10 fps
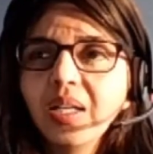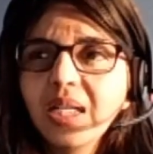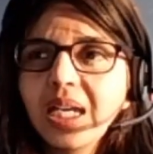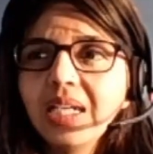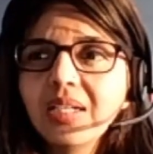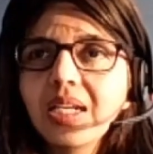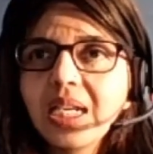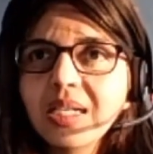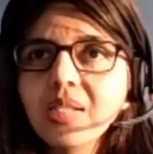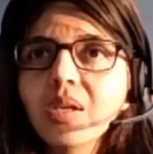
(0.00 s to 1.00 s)
It
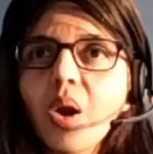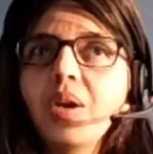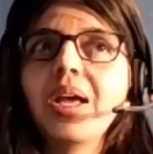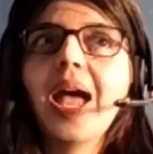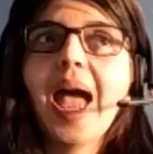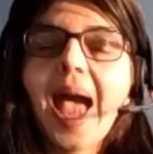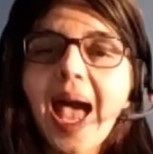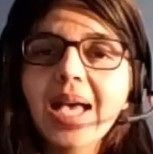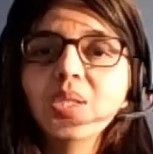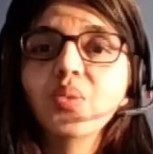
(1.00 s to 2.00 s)
is not
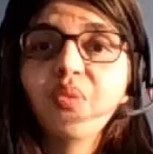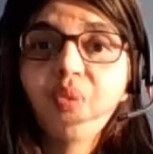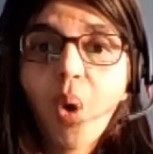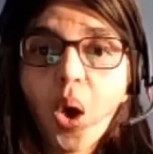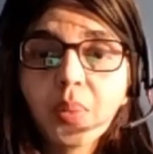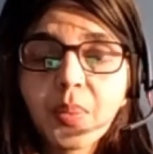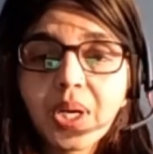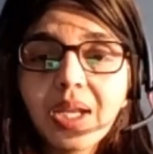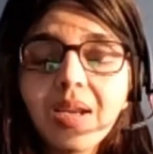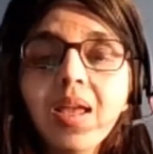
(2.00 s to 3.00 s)
as
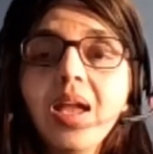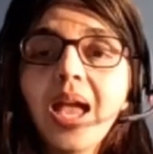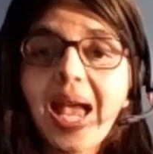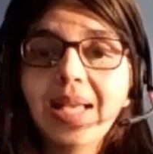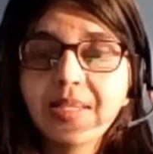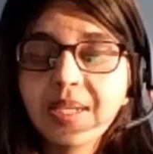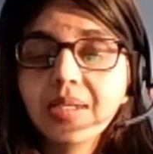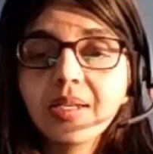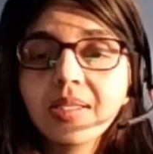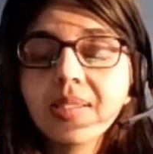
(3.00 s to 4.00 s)
formal as it
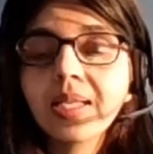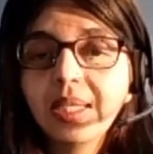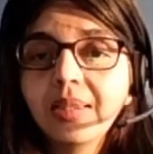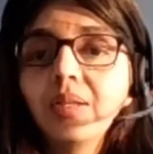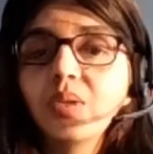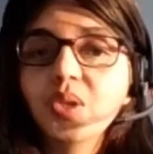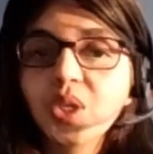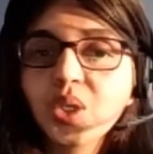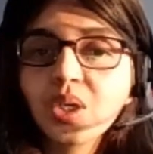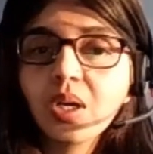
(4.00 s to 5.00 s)
is in the
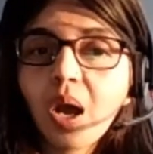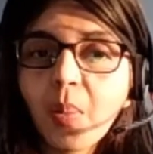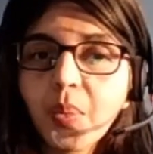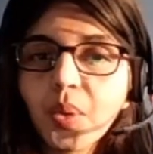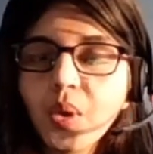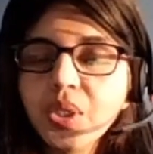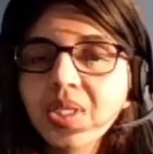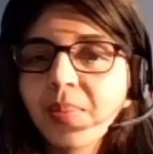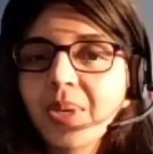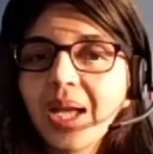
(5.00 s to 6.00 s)
traditional approach.
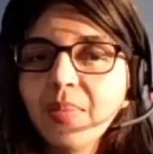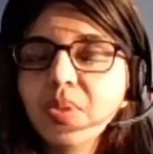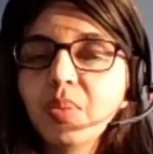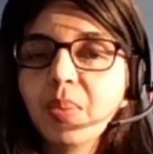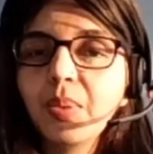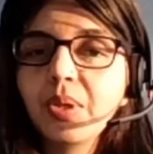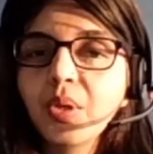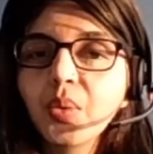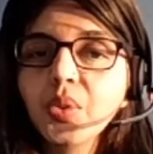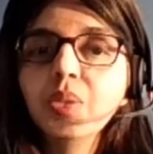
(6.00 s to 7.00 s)
Sometimes people
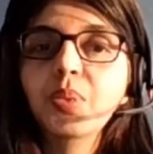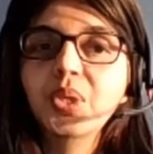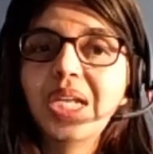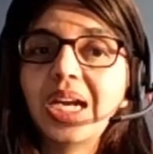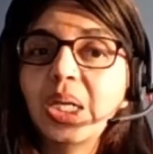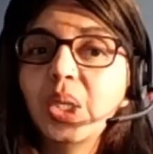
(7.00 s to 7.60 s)
use project